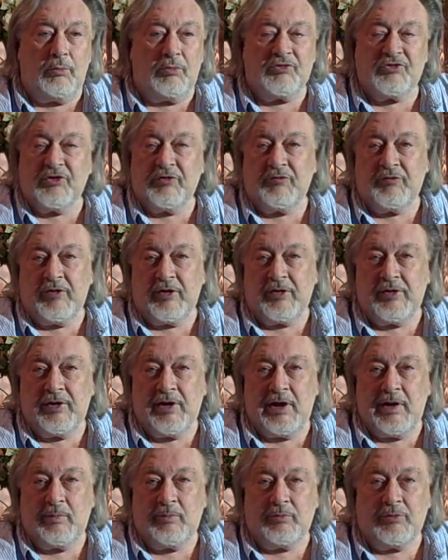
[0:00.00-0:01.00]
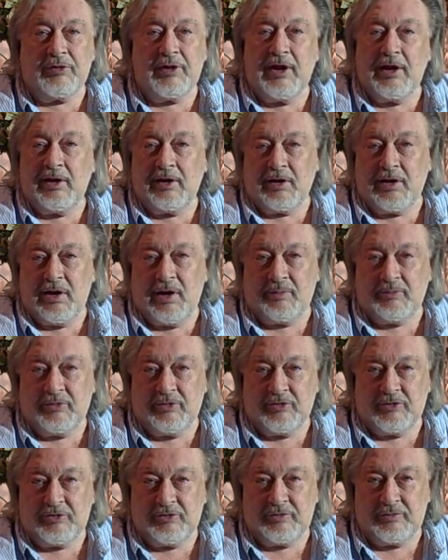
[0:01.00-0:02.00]
was in Vietnam with the
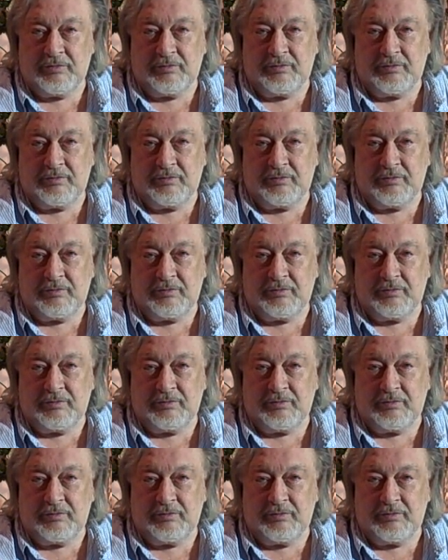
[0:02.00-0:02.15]
helicopters,